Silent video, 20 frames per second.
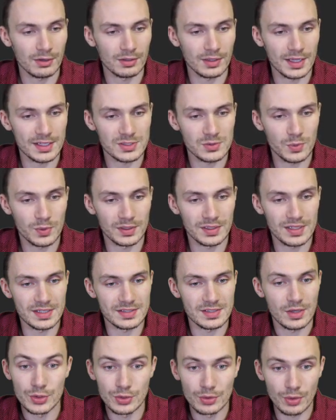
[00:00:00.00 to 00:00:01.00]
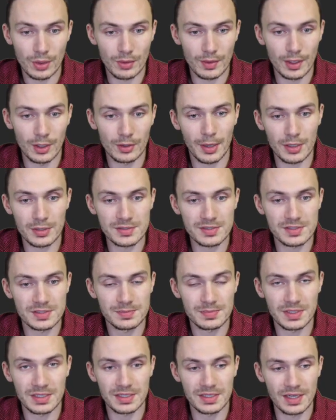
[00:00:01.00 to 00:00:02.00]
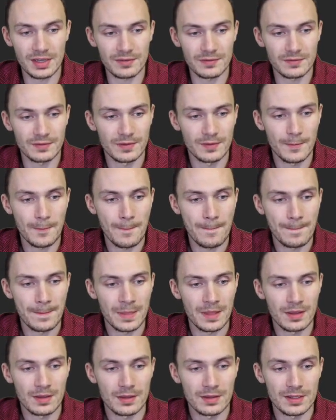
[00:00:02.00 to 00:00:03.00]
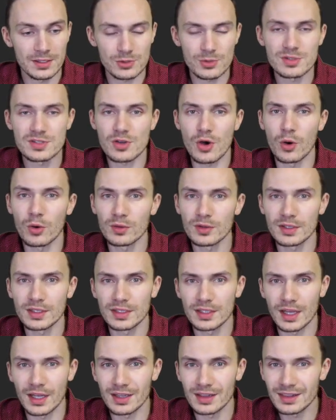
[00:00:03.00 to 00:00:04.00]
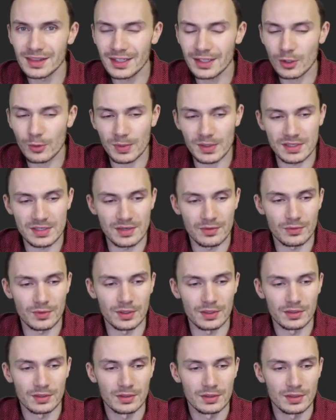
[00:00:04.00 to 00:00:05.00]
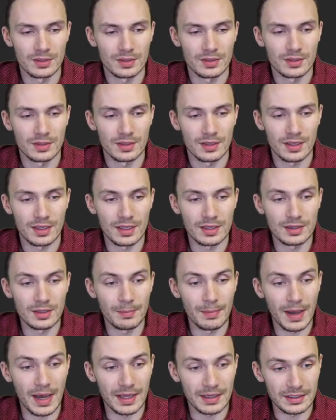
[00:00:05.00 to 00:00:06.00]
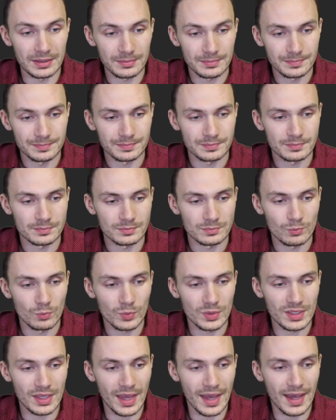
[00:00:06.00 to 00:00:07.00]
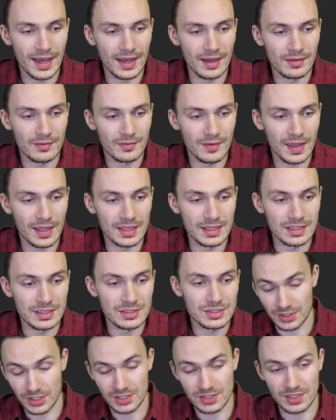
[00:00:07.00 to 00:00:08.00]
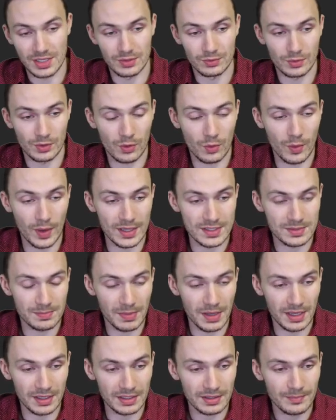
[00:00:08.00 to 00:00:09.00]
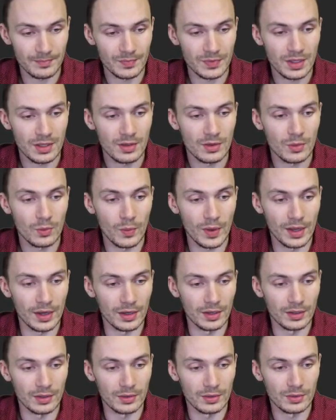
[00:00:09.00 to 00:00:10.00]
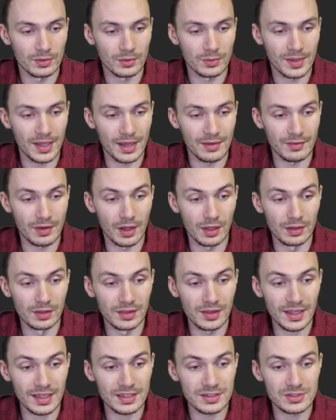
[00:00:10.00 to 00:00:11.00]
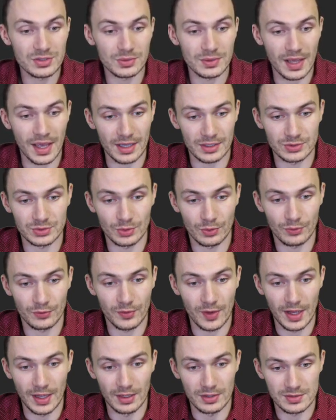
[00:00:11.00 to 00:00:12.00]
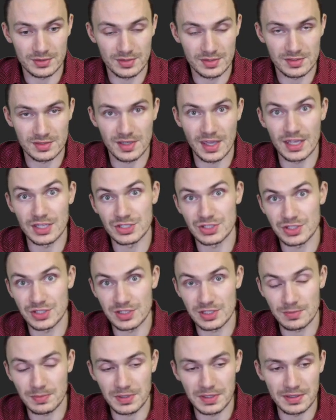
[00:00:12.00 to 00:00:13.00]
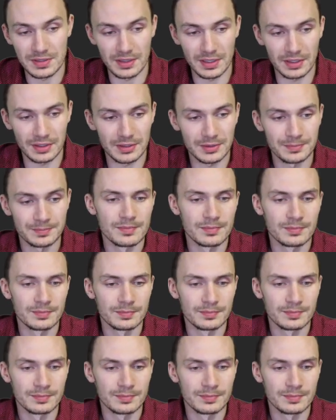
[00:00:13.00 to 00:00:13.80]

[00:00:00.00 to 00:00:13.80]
Now our last one is URL parse PDF. This one's only a little bit different. In the body, we have a JSON request body where we have a link to an actual file. So this is an HTTP link.